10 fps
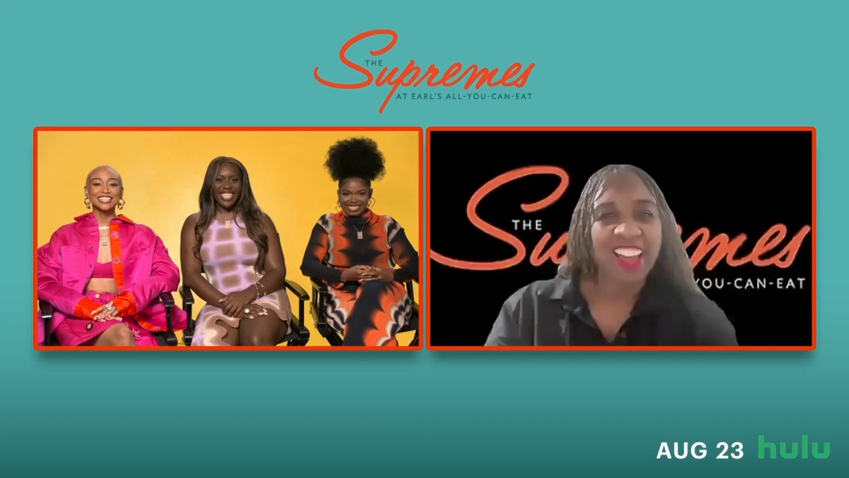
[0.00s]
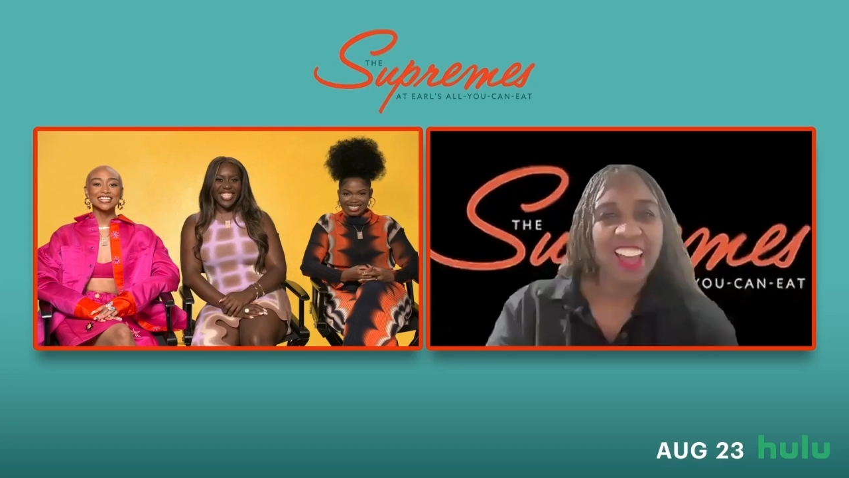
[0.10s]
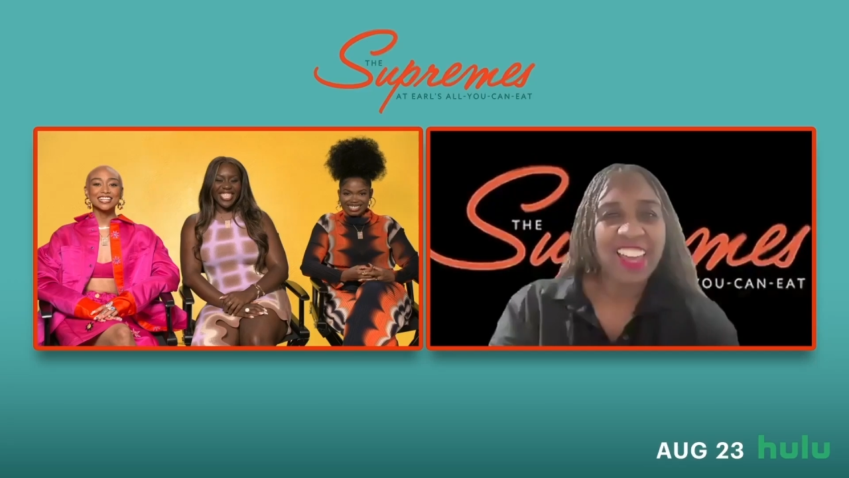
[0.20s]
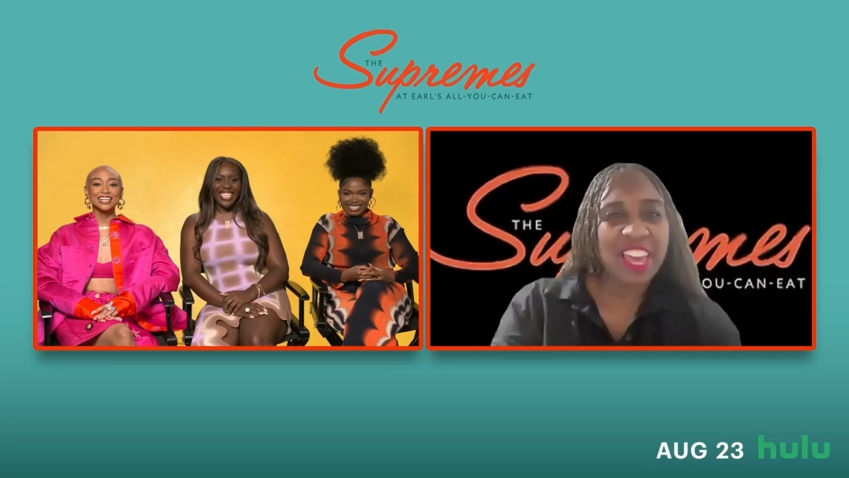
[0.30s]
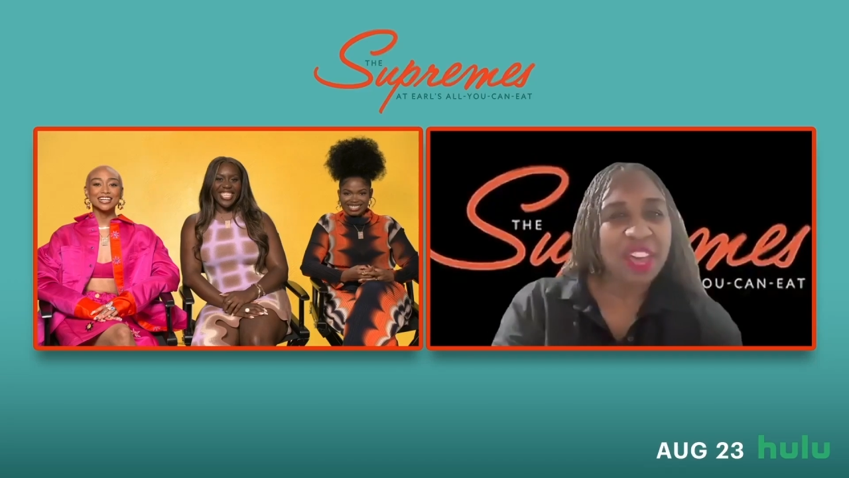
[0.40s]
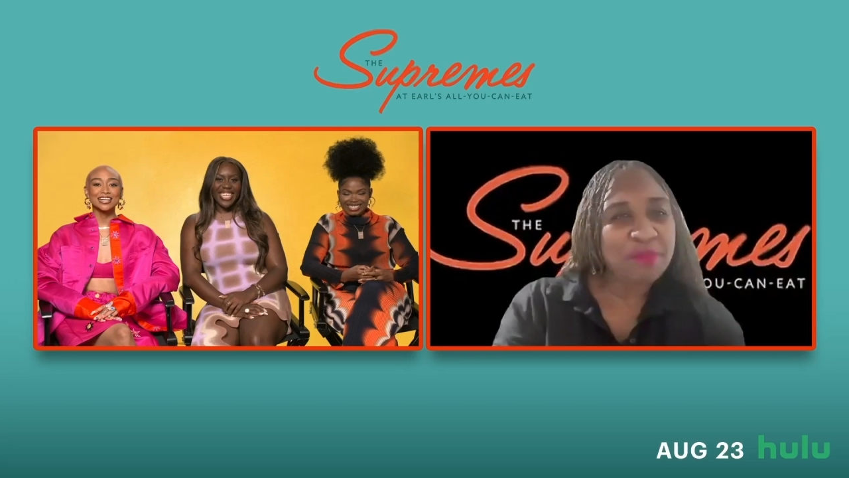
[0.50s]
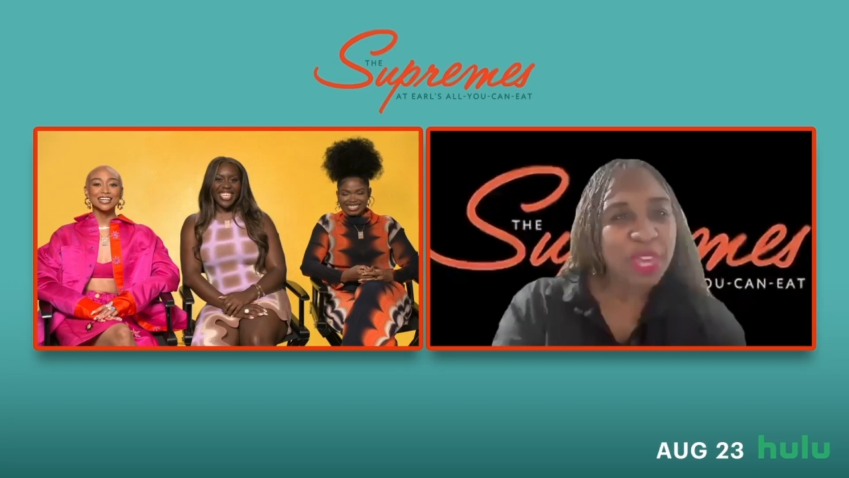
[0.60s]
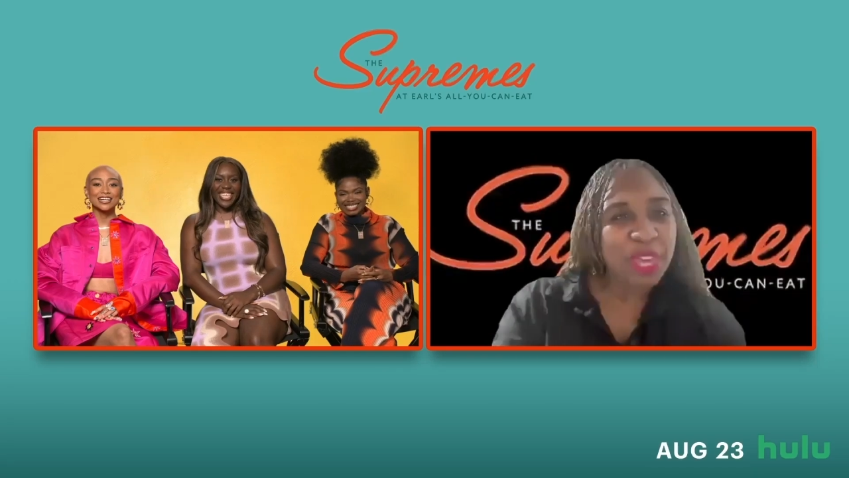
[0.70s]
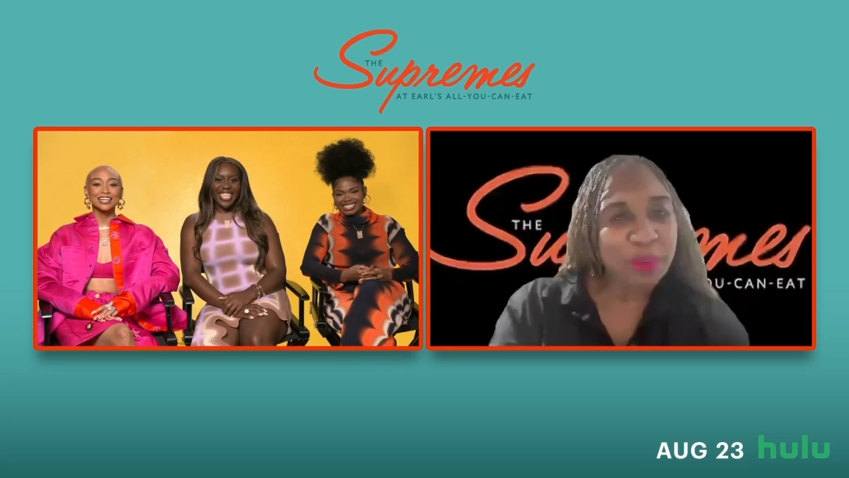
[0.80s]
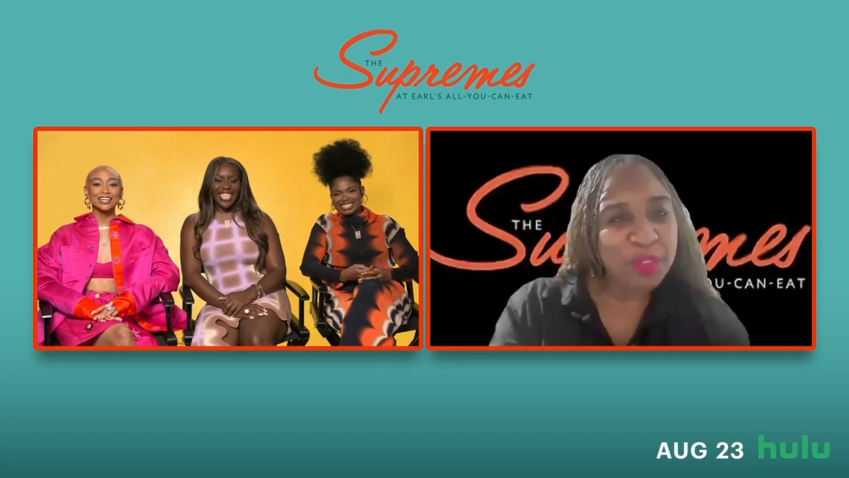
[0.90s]
Hi, I'm
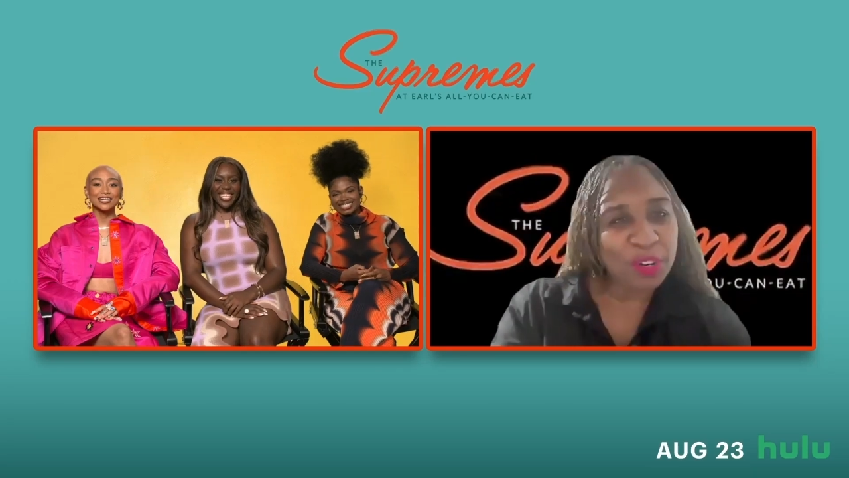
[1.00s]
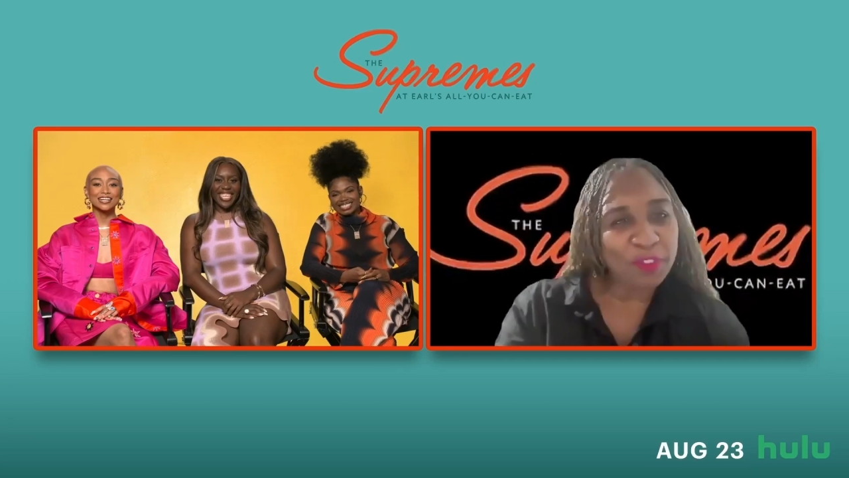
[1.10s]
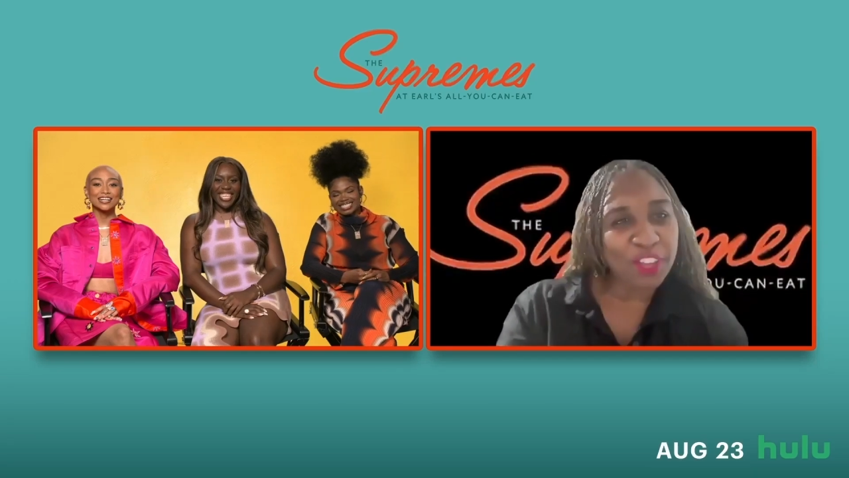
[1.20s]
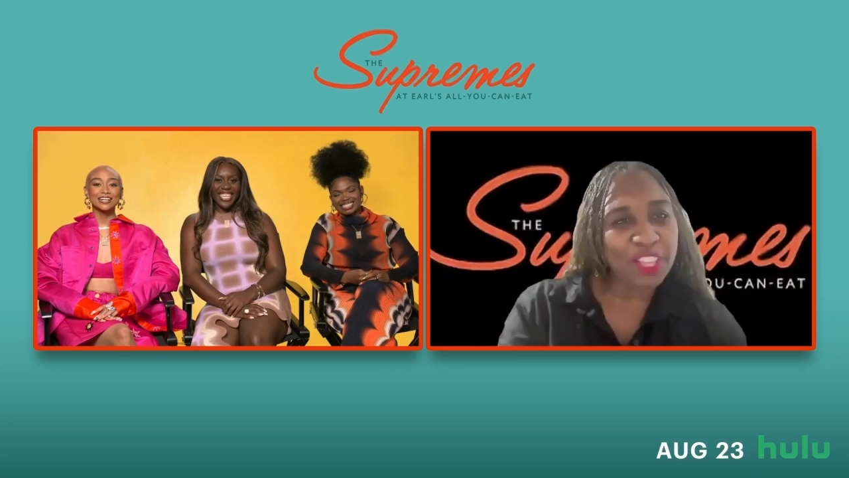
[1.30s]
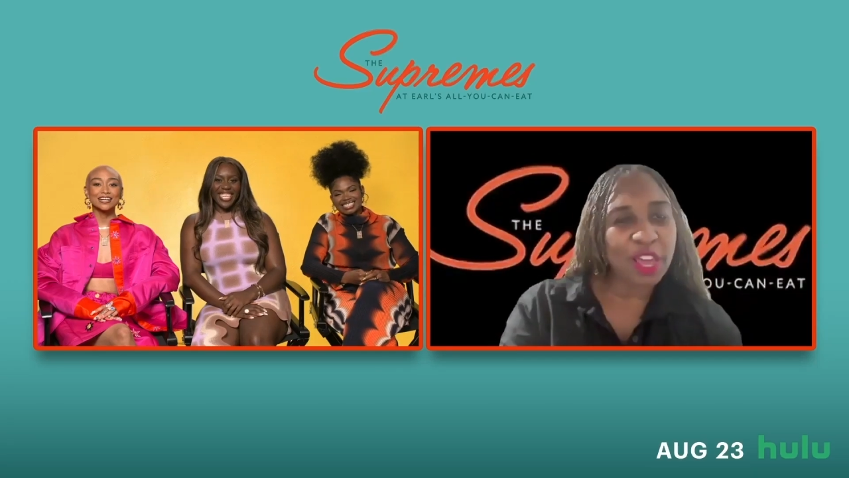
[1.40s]
KB with Nerdfalls.